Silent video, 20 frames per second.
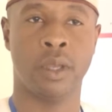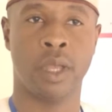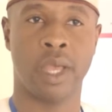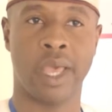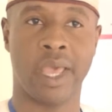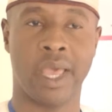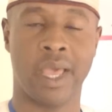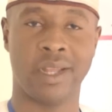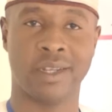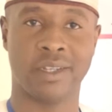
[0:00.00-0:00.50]

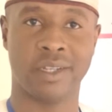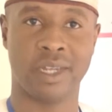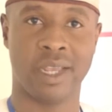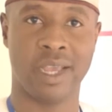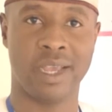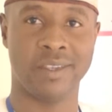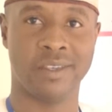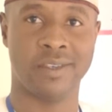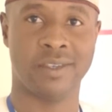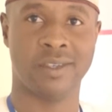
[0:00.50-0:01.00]
I acted
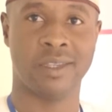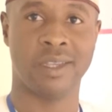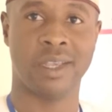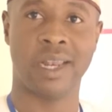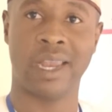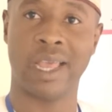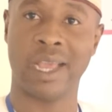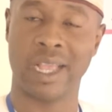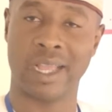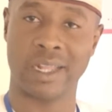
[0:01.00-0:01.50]
as
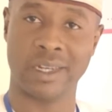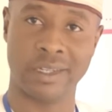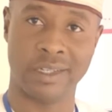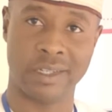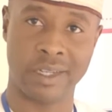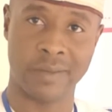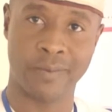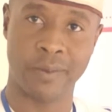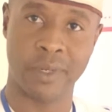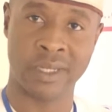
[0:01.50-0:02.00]
clerk at the
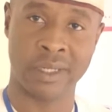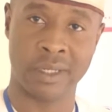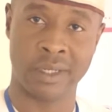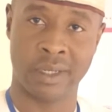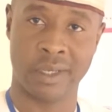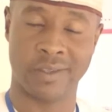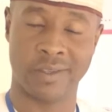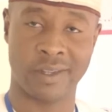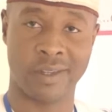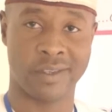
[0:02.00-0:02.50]
table in
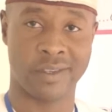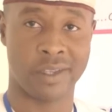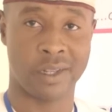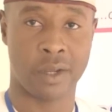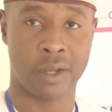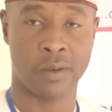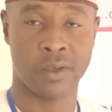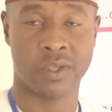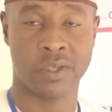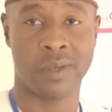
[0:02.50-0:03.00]
Katsina
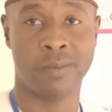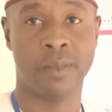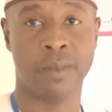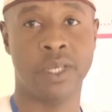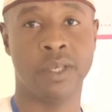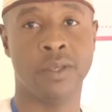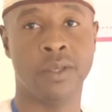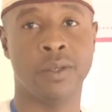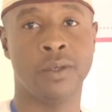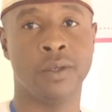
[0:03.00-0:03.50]
Central
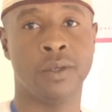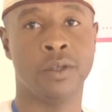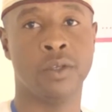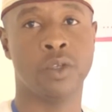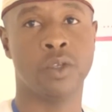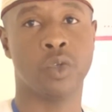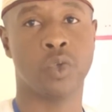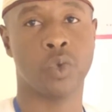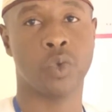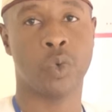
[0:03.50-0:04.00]
Assembly.
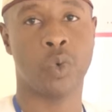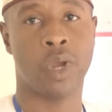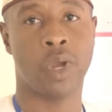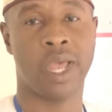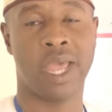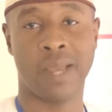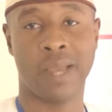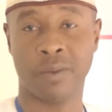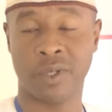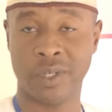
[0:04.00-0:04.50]
So
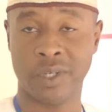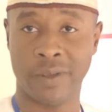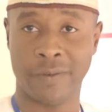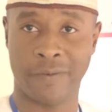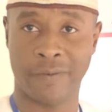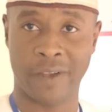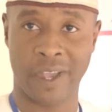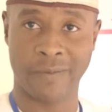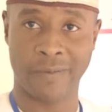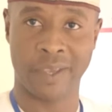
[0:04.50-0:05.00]
I have to be
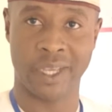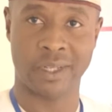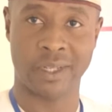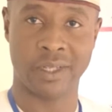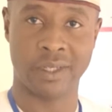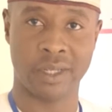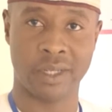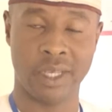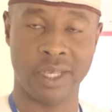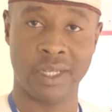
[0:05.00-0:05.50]

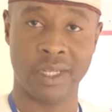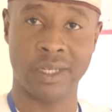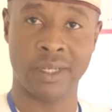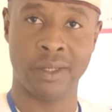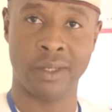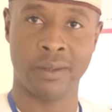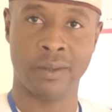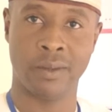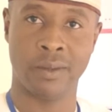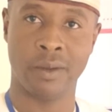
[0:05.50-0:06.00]
perfect
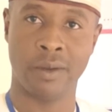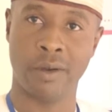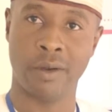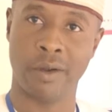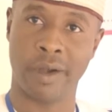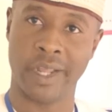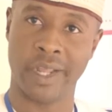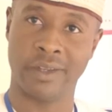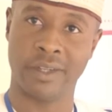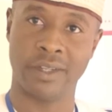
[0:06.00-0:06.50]
in
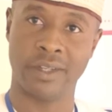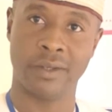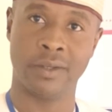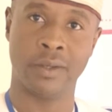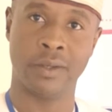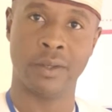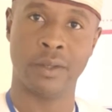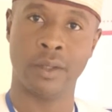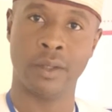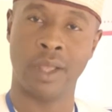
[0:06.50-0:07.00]
writing
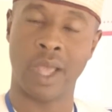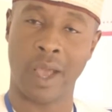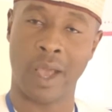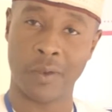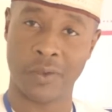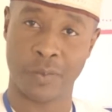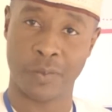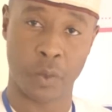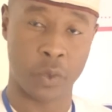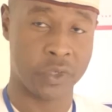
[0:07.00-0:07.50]

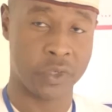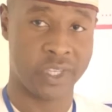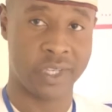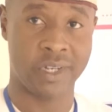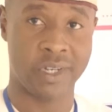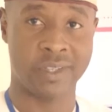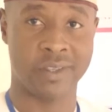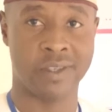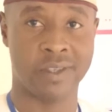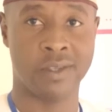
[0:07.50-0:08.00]
house
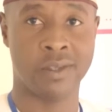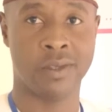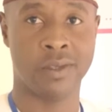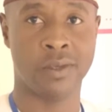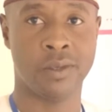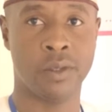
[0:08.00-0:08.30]
proceedings.